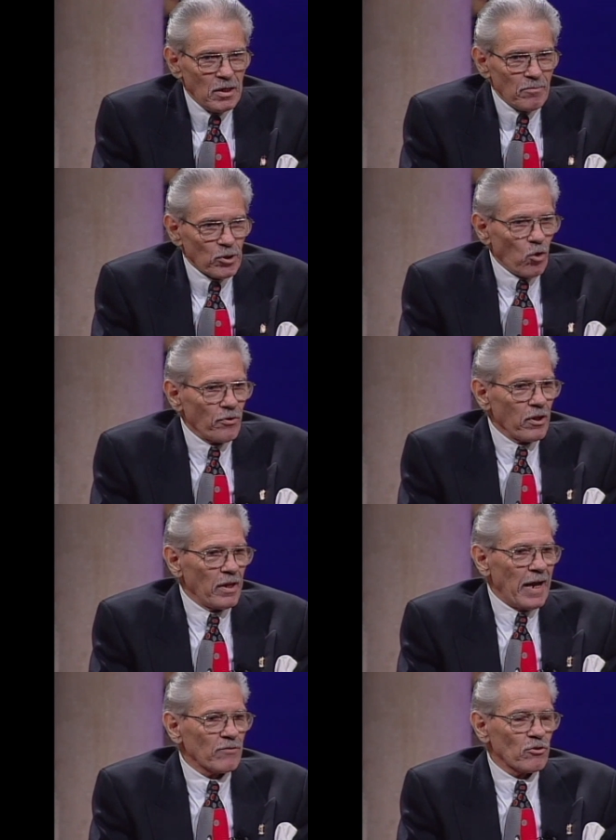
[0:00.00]
But over the
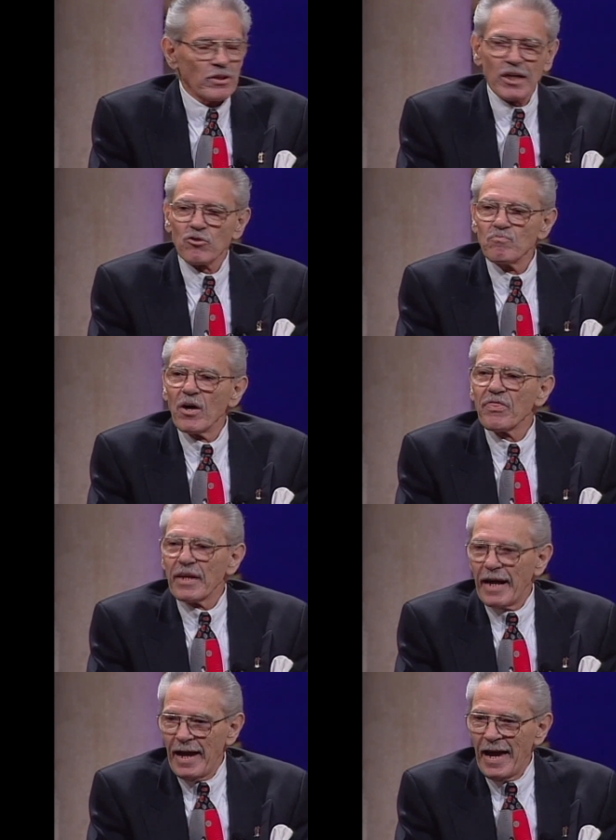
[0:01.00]
next month and
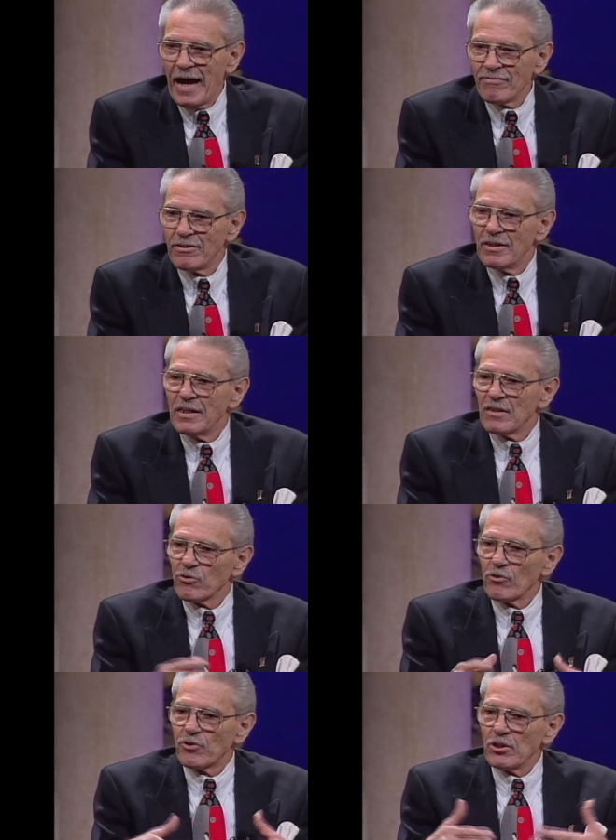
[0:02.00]
a half, it
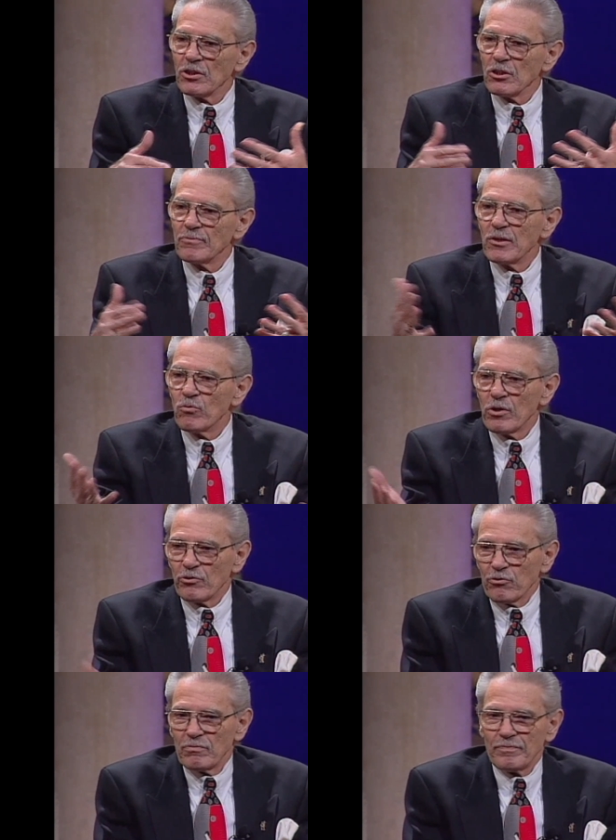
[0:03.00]
starts getting a little bit worse.